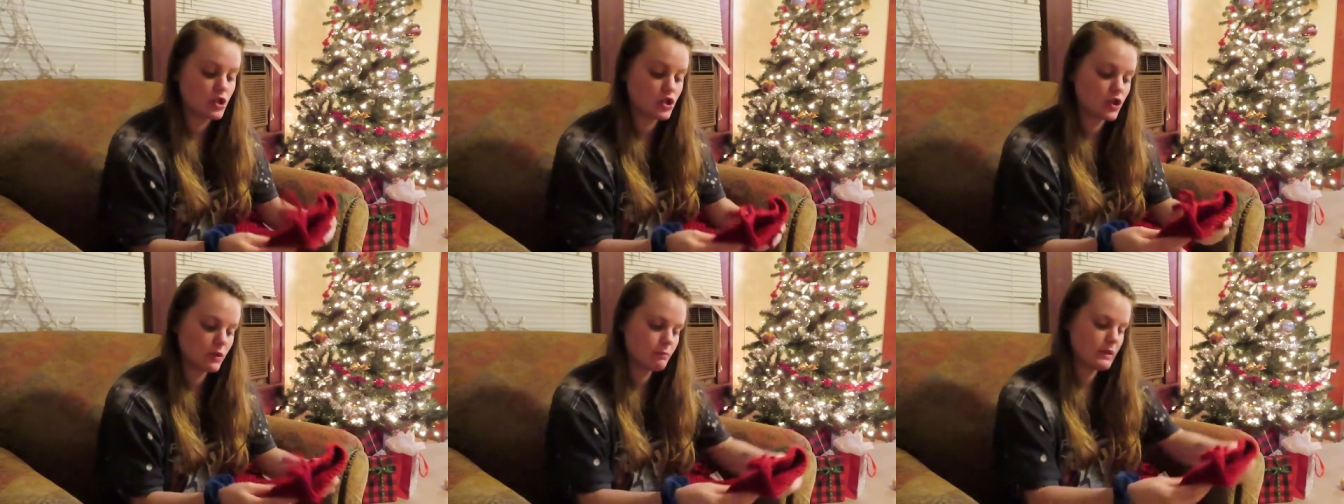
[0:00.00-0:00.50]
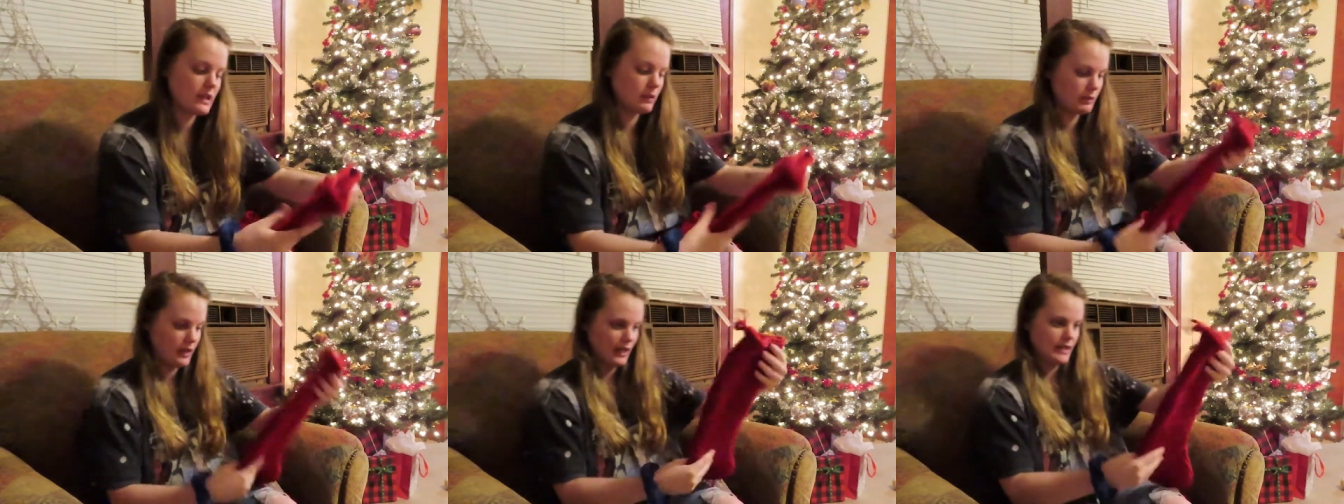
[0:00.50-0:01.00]
should be
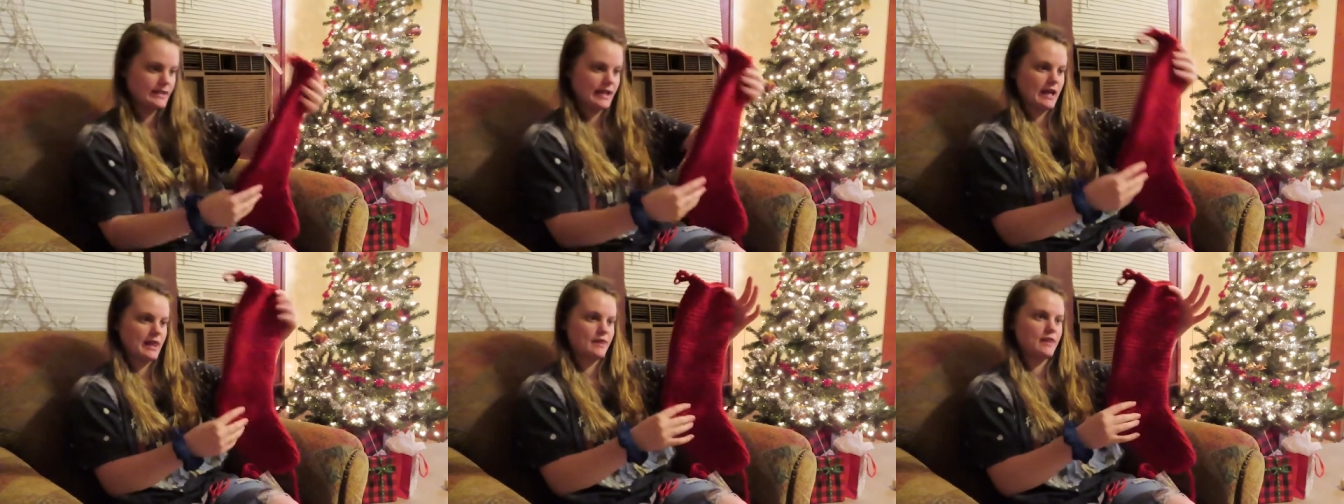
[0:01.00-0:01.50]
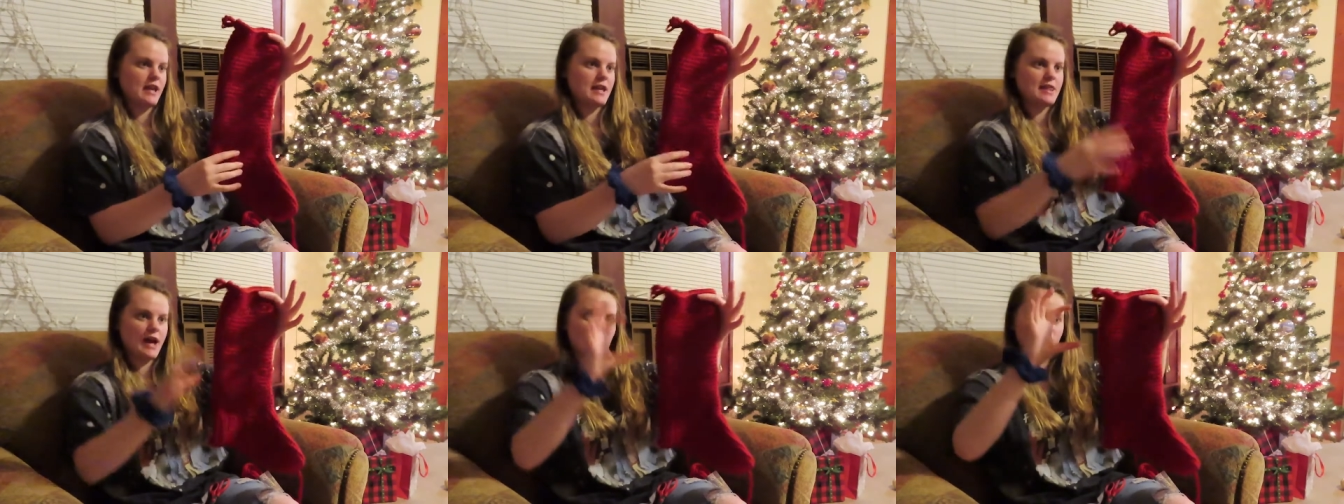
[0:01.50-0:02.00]
because I
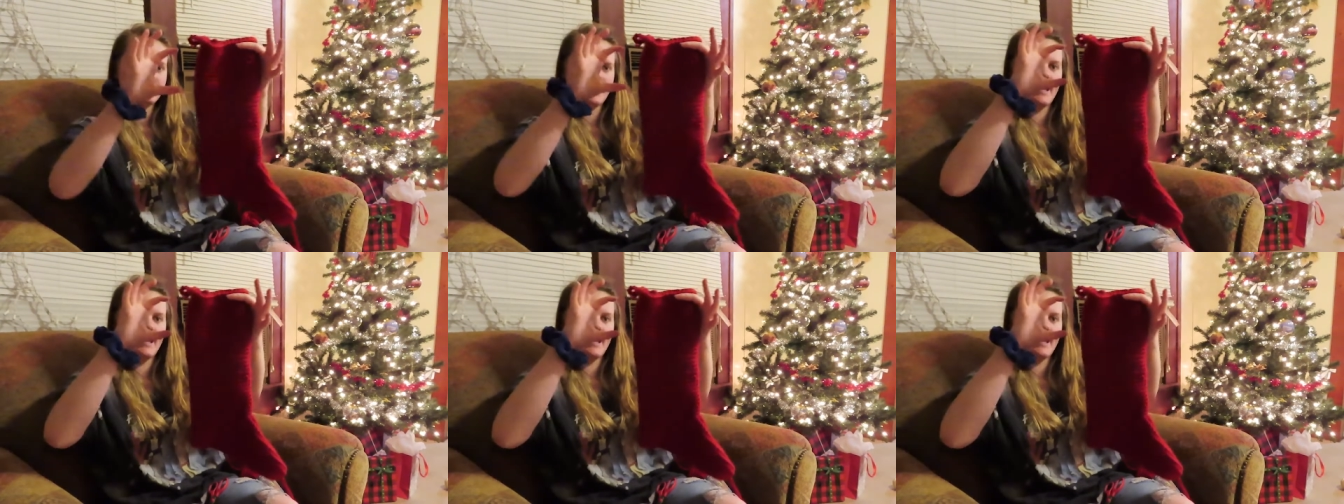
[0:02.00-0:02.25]
think that once